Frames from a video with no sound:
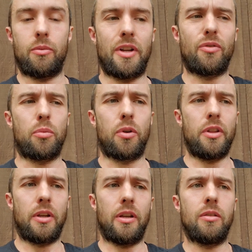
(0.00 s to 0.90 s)
We're never
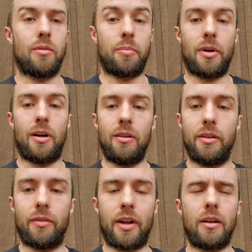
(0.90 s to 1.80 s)
breathing in the
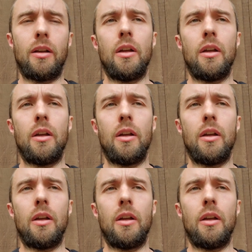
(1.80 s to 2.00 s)
pollen, right?